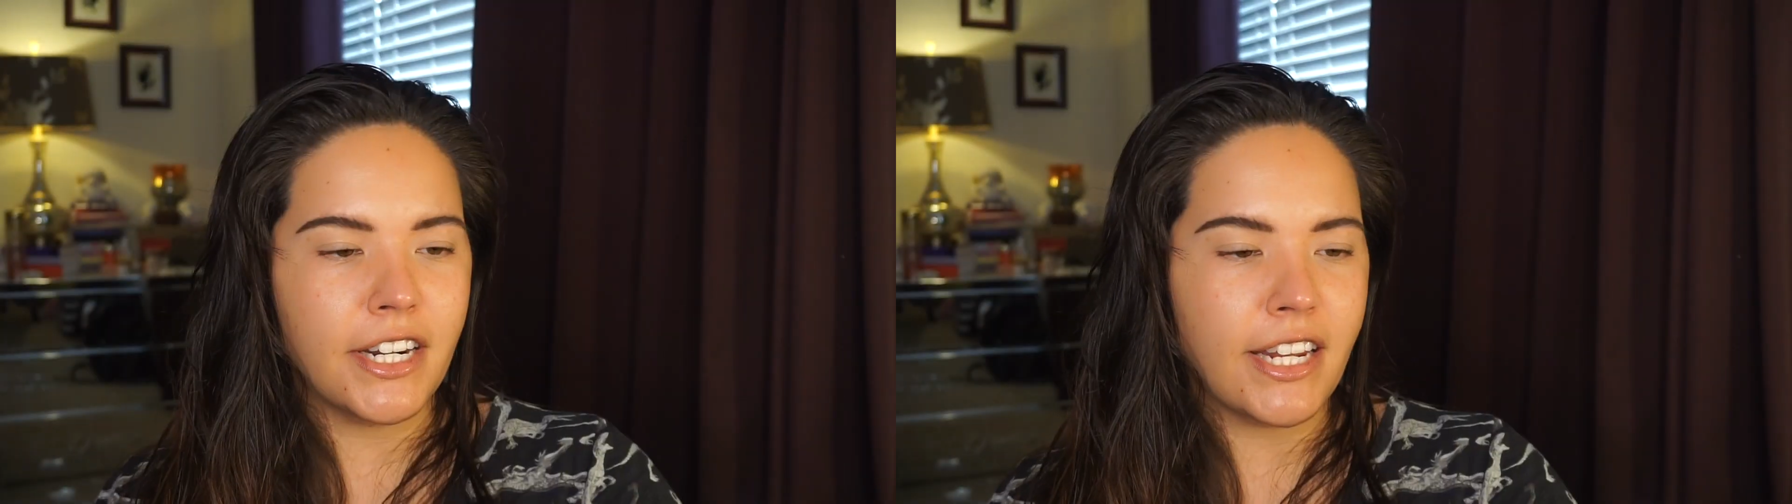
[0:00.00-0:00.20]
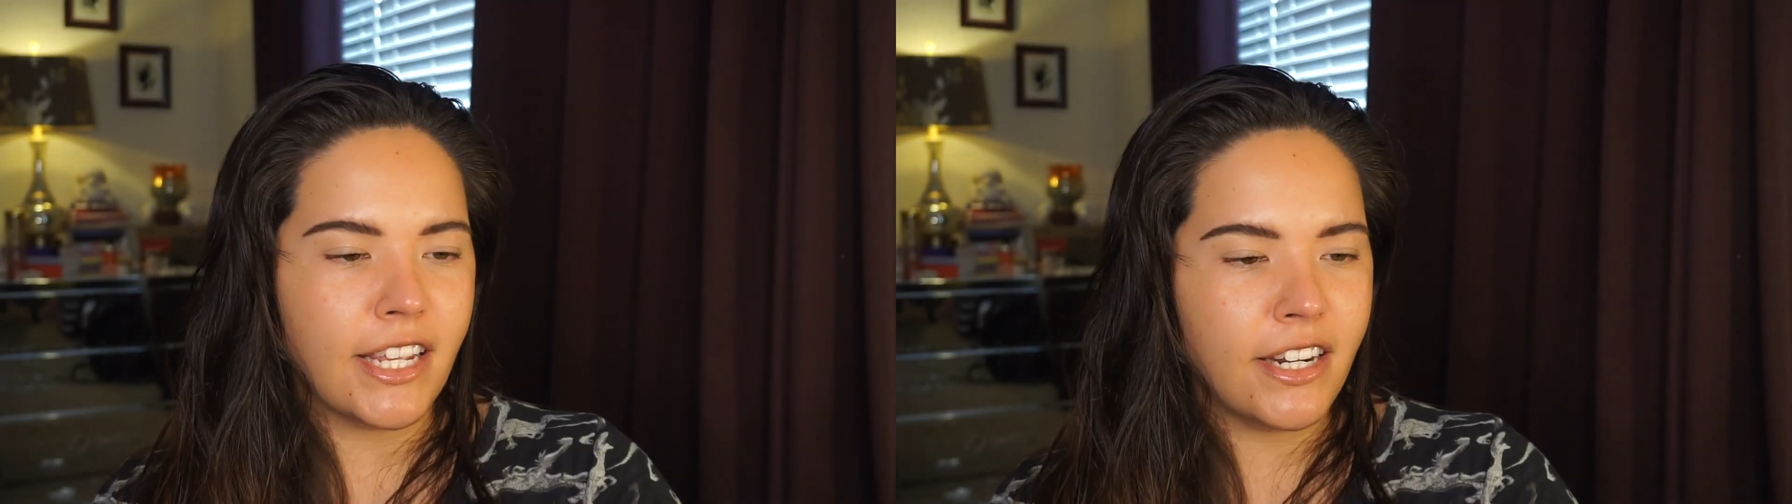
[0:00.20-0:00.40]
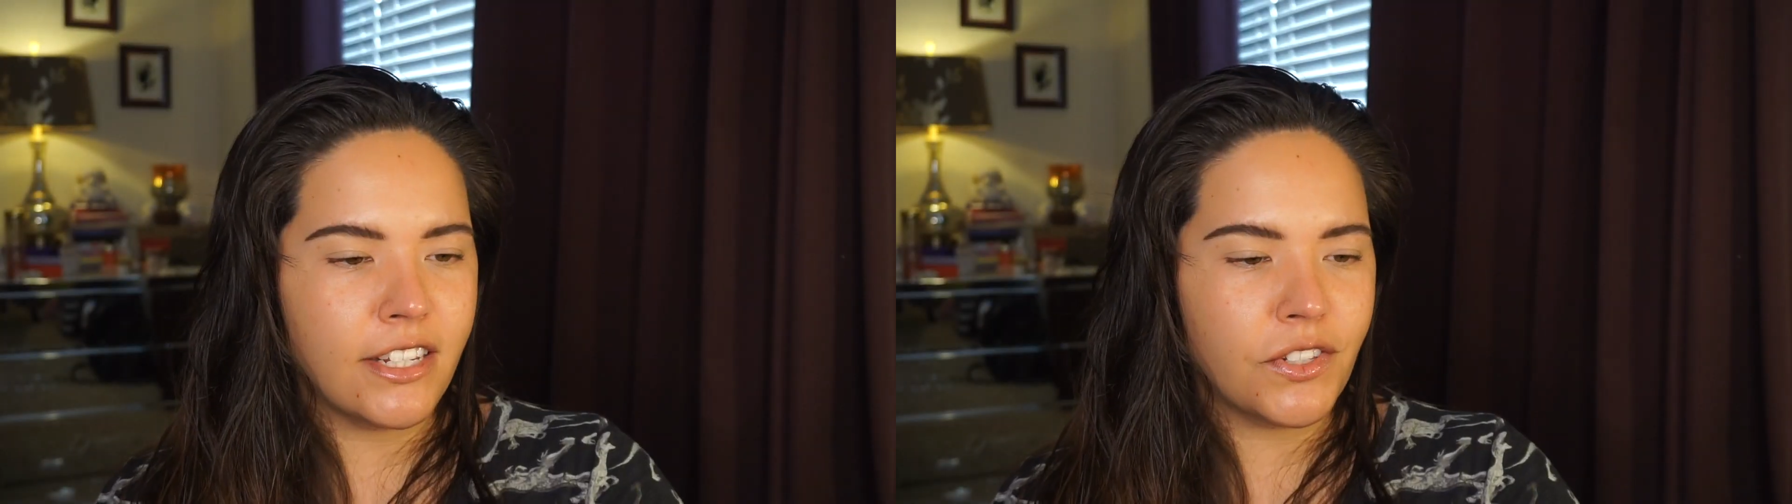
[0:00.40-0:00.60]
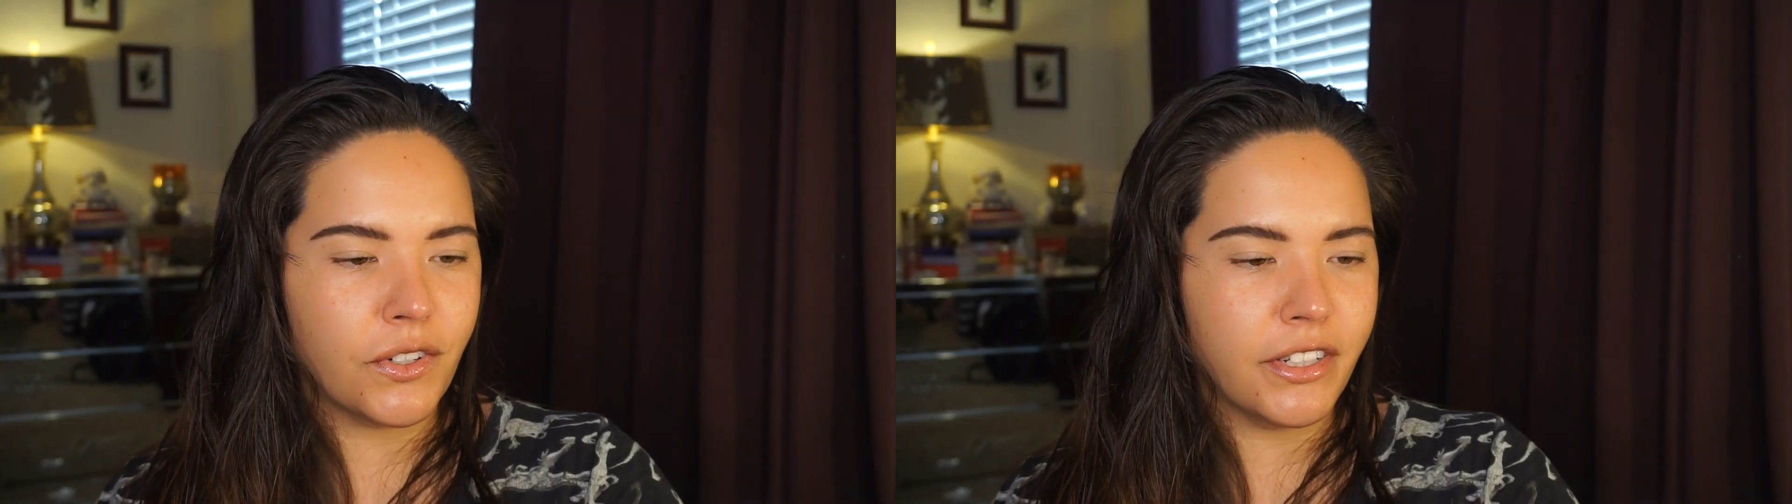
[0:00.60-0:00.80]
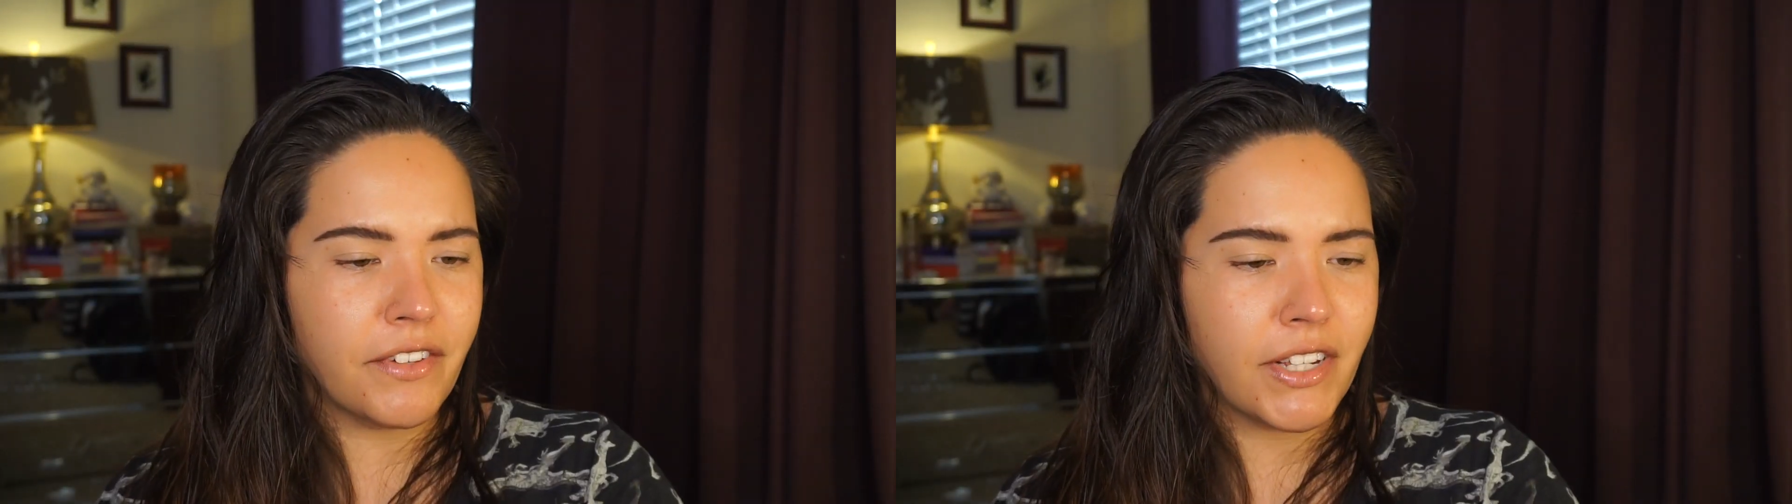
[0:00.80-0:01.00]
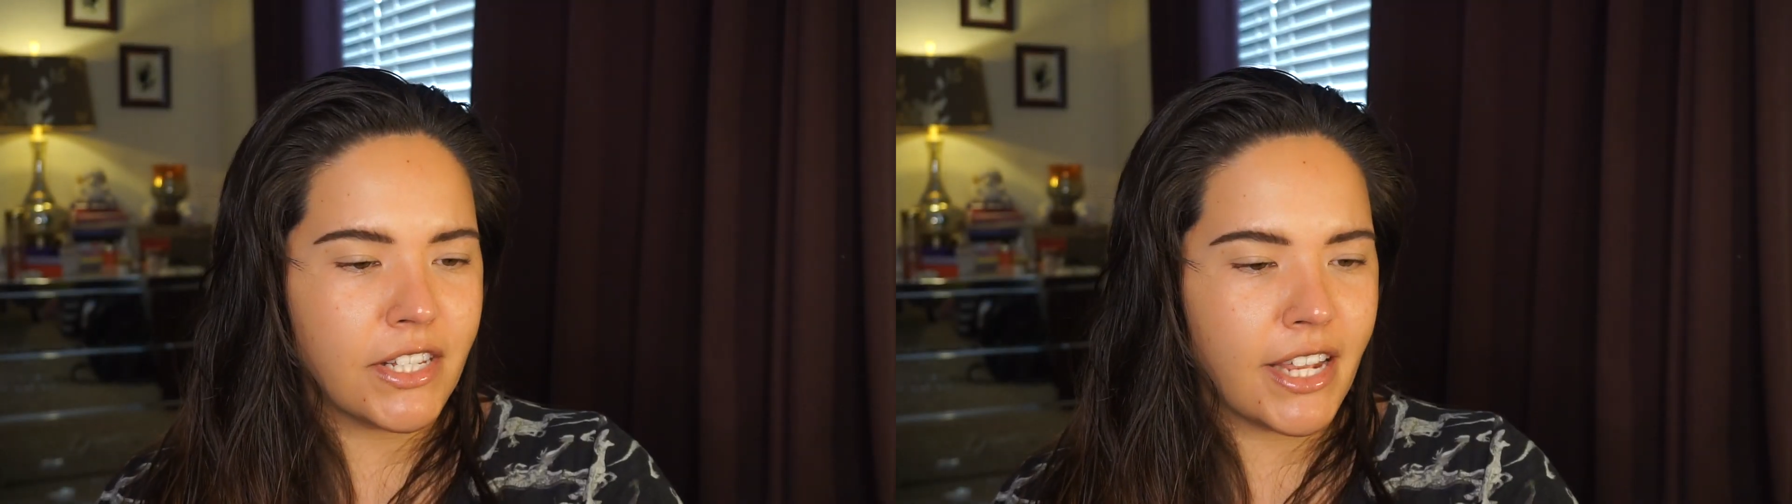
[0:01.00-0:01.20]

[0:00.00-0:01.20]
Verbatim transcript: gonna need is your Loving